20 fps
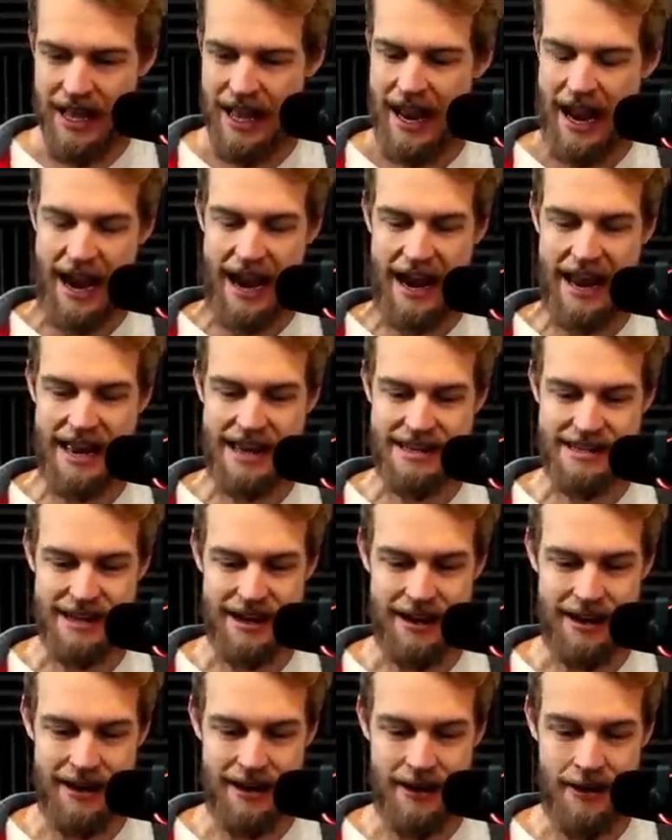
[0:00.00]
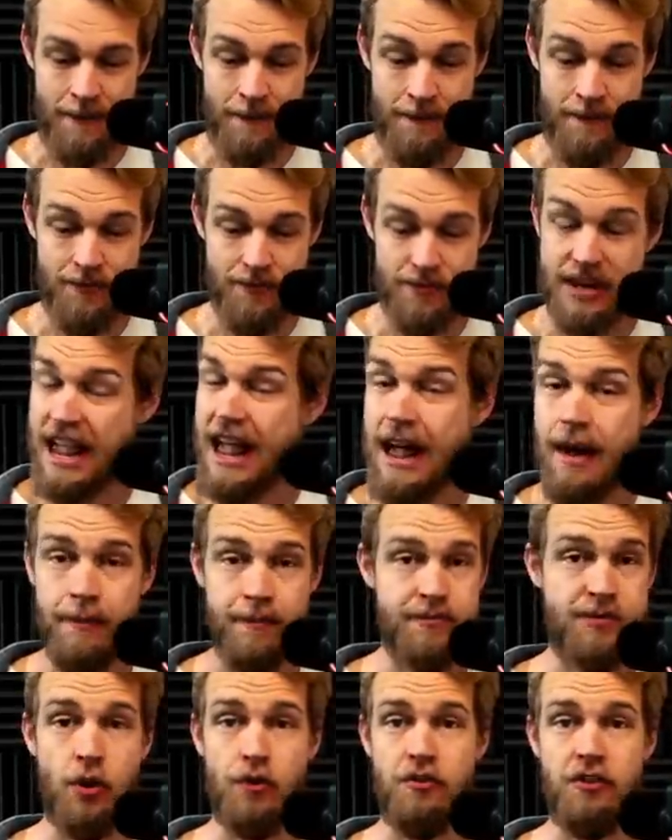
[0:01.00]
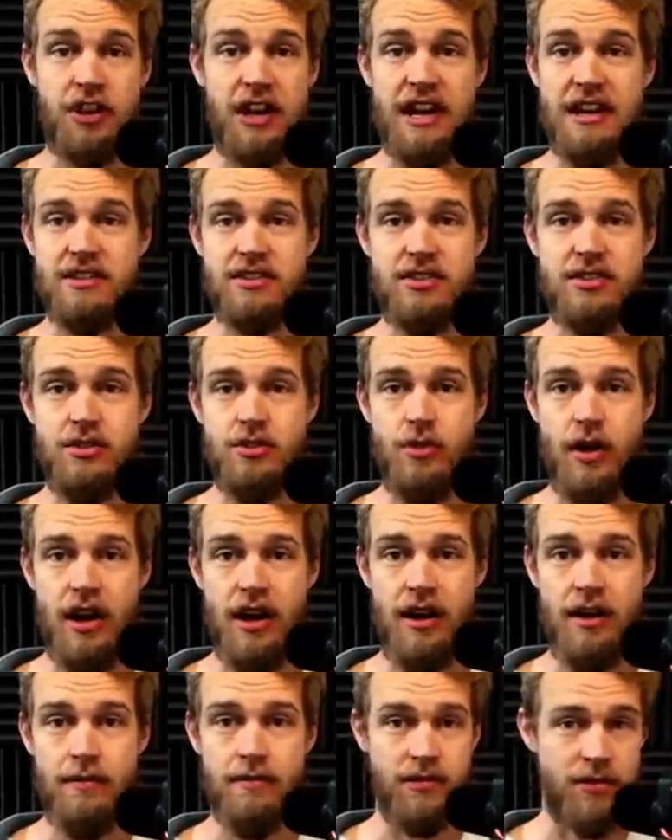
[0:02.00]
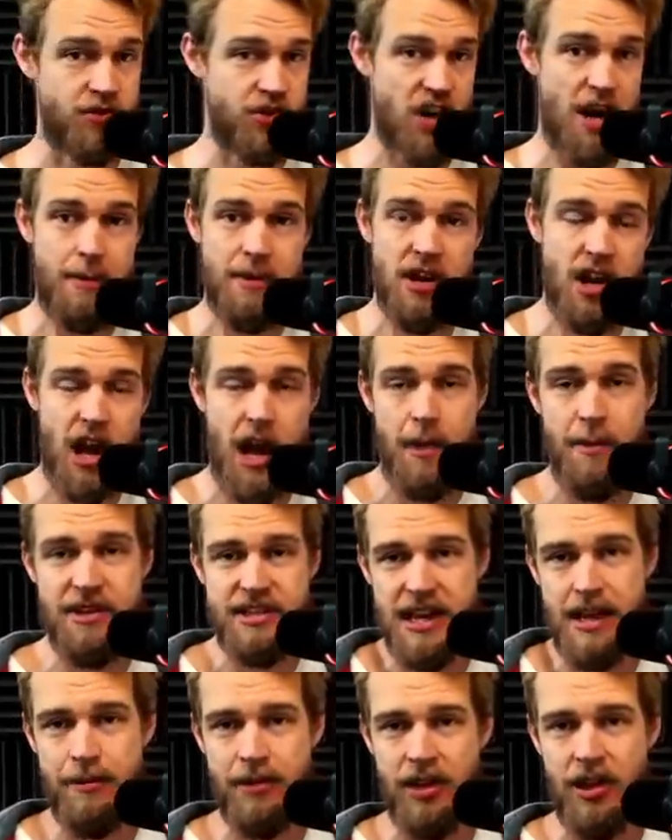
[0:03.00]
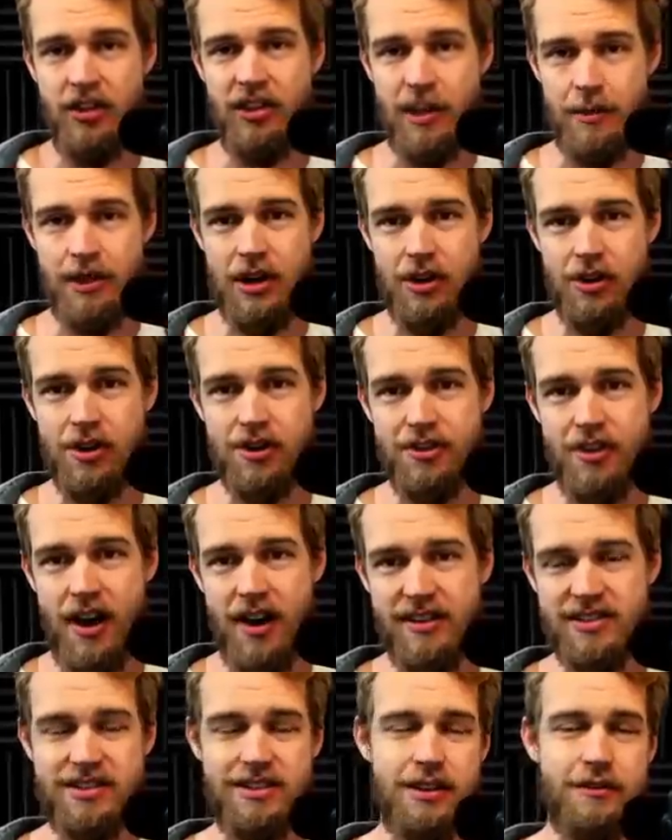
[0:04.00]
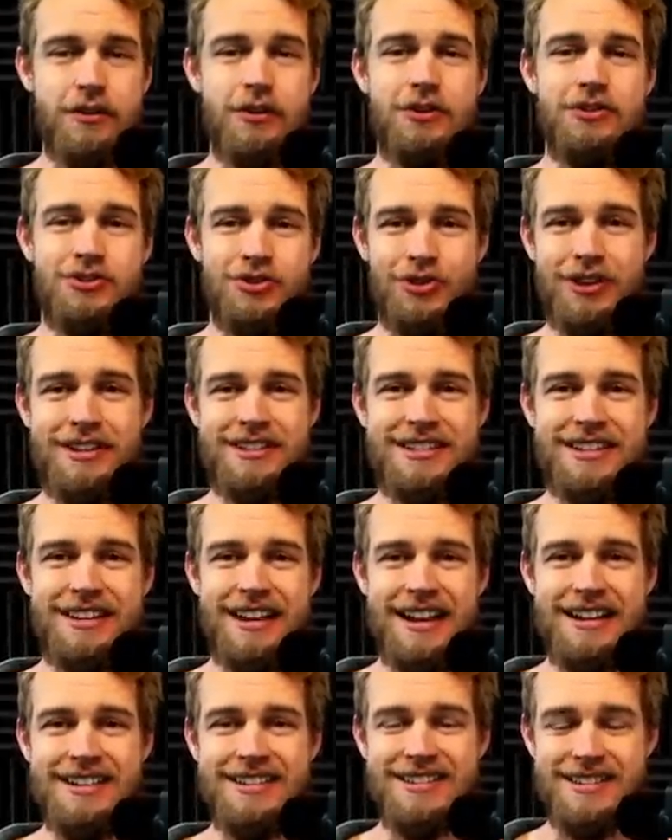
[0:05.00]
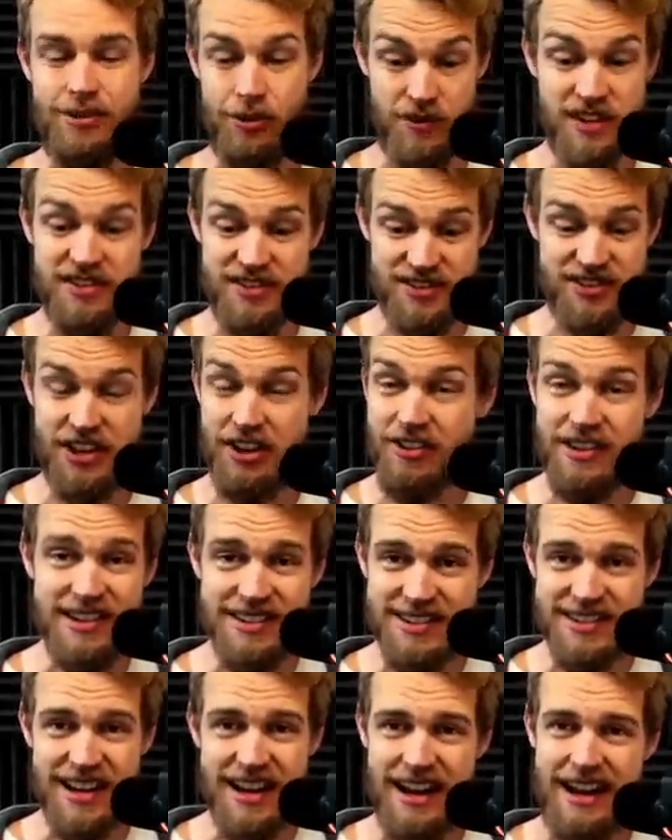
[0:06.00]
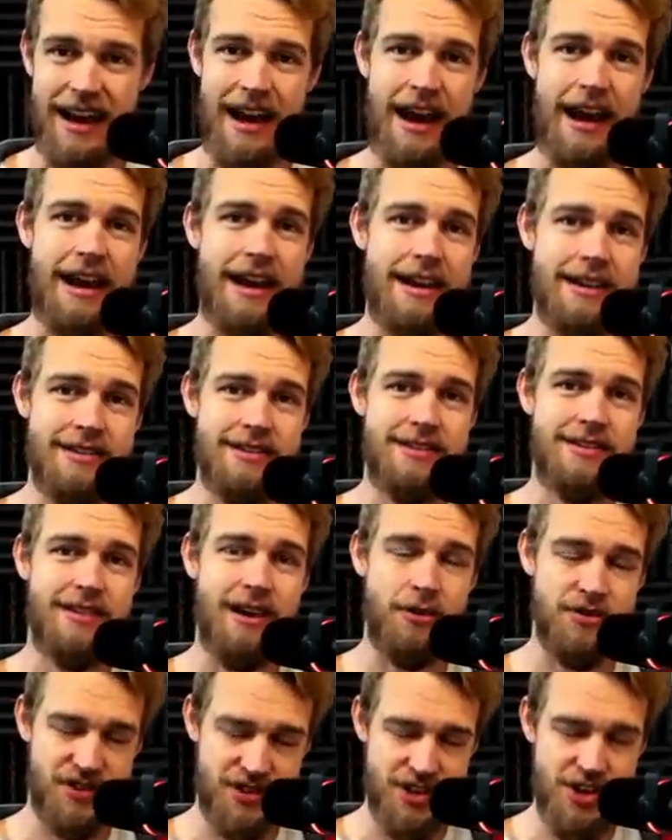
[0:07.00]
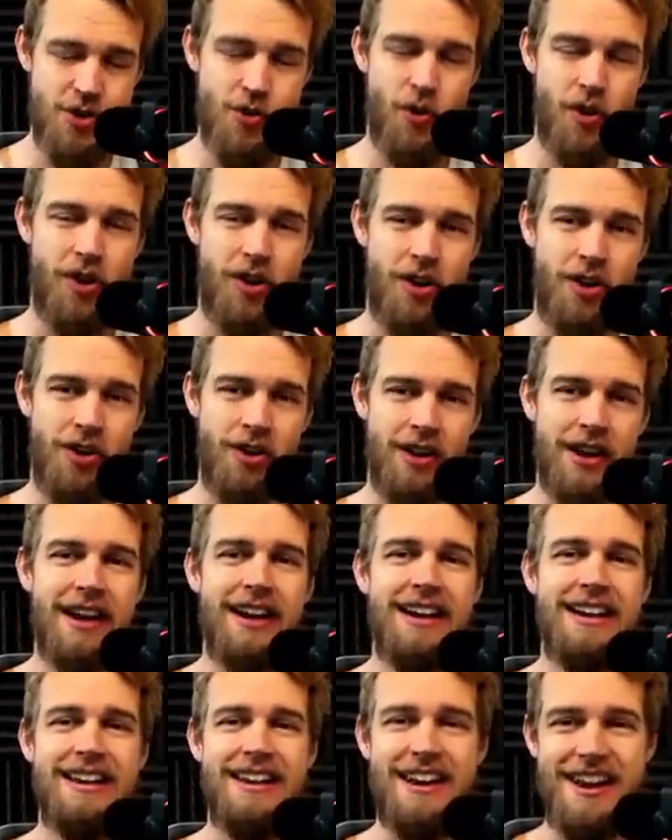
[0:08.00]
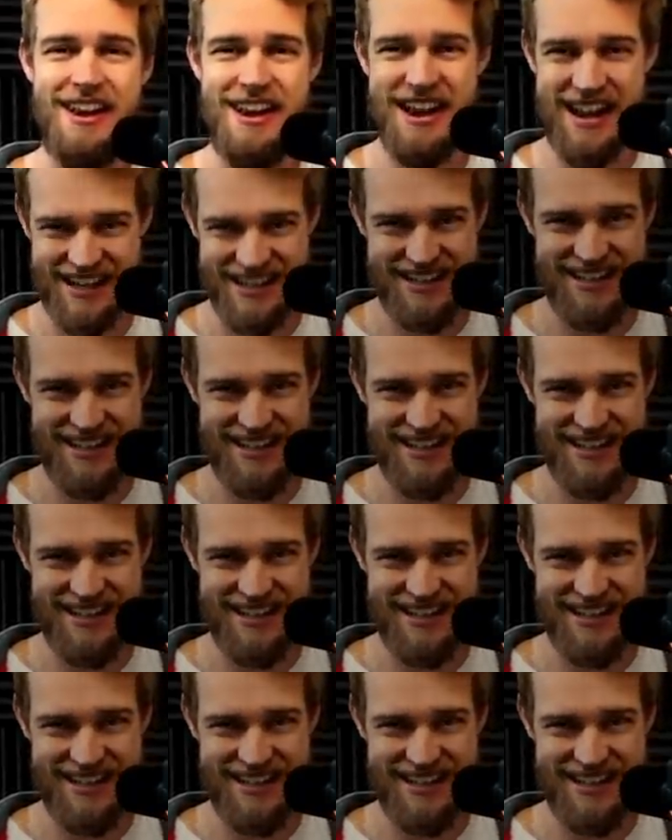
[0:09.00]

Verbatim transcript: And um, yeah, don't forget to uh, drop me a comment down below. Let me know your thoughts and if you're enjoying today's or this series. And I'll see you all next